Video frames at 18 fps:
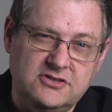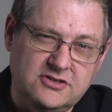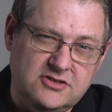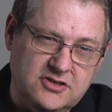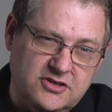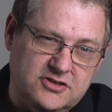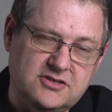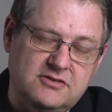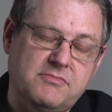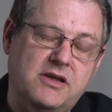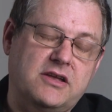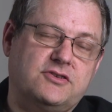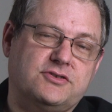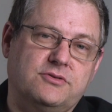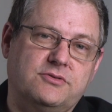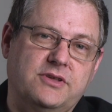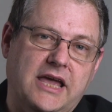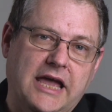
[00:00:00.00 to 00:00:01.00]
just to make
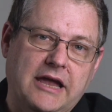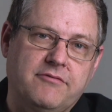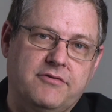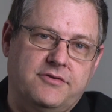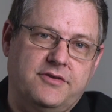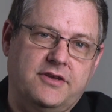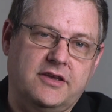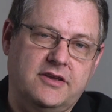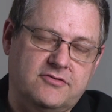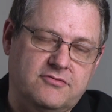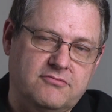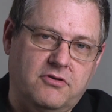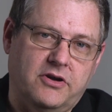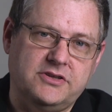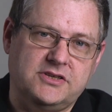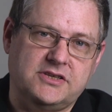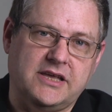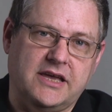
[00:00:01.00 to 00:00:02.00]
sure that everything is
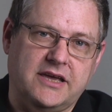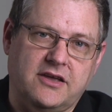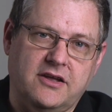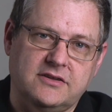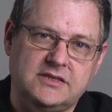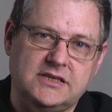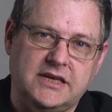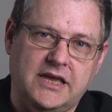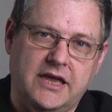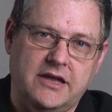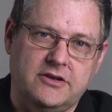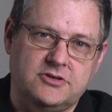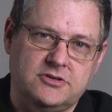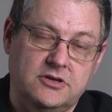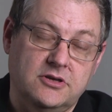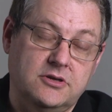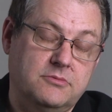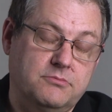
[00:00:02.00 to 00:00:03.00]
right at that cutting
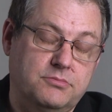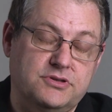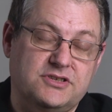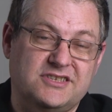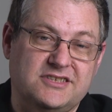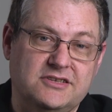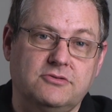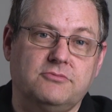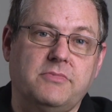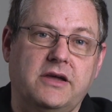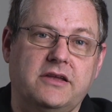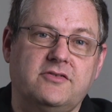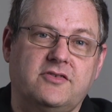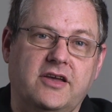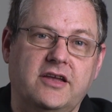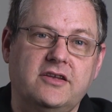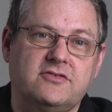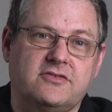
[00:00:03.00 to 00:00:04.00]
edge, but still
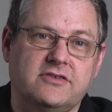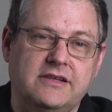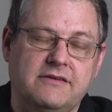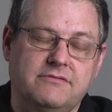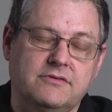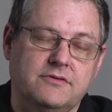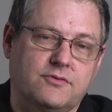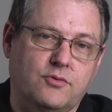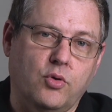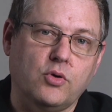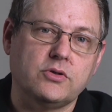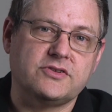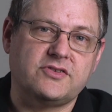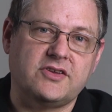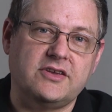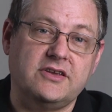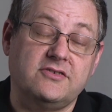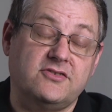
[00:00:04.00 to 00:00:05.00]
maintains the level of
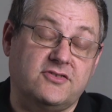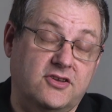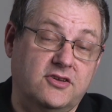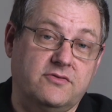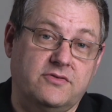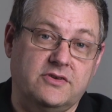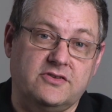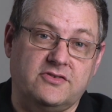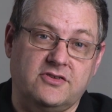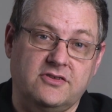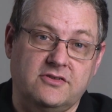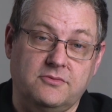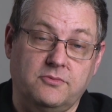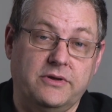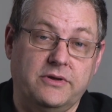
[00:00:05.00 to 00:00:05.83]
quality and service that